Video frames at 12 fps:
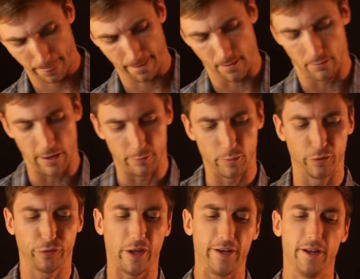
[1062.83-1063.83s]
All right, rear
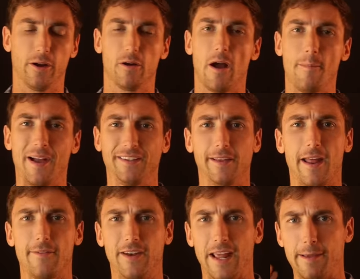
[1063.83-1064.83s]
sight here. Um, I did
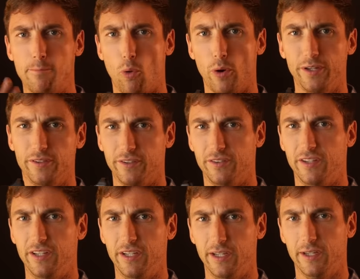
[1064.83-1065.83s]
have an Aimpoint
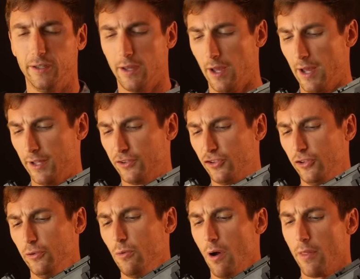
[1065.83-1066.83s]

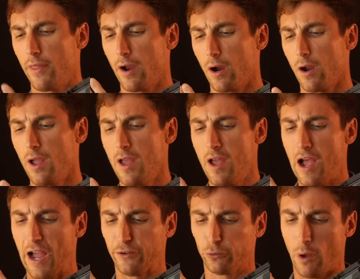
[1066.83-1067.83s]
T2 uh, on there.
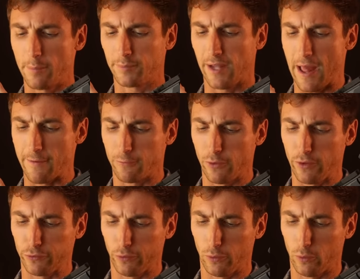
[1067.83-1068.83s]
I swapped it out for
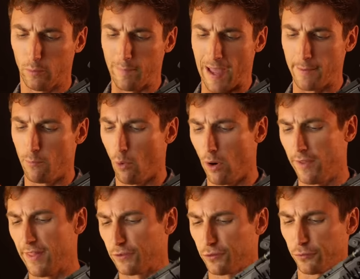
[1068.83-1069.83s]
this little bad boy
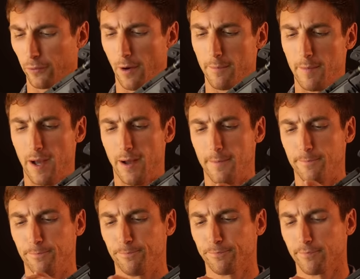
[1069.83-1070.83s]
that's from
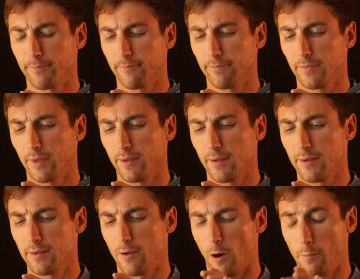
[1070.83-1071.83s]
um,
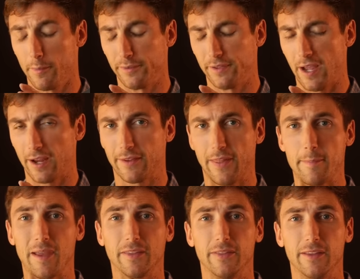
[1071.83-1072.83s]
Armament Tech. They
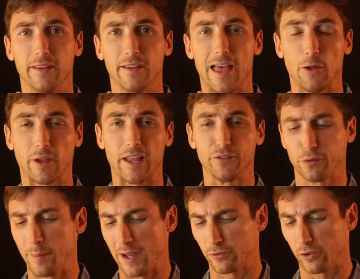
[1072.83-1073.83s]
make the Elcan
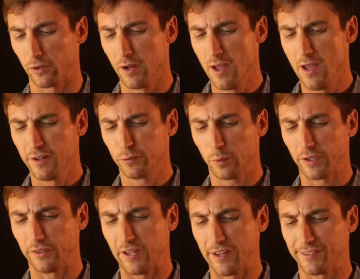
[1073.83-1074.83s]
Spectre. Just
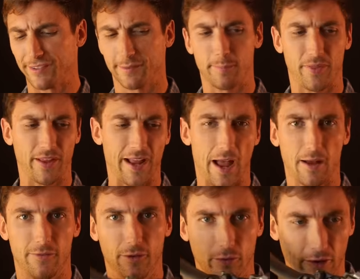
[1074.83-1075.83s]
wanted to test this thing out. I
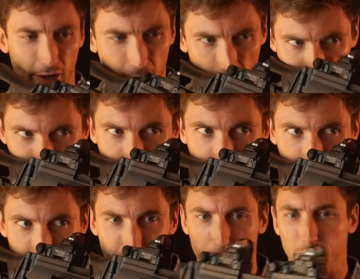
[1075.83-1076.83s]
feel very Call of
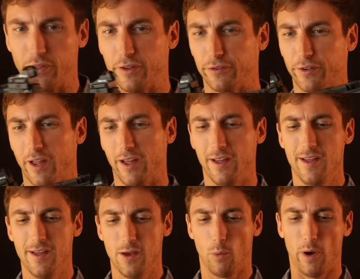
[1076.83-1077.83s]
Duty-ish with this uh,
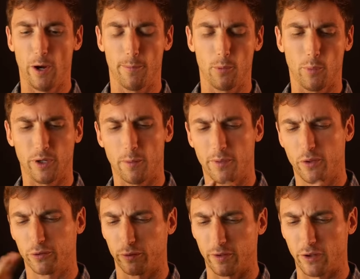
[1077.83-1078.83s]
wide open window, but
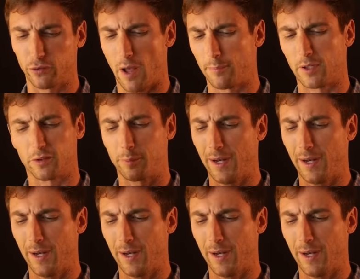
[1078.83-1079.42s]
those are nice optics.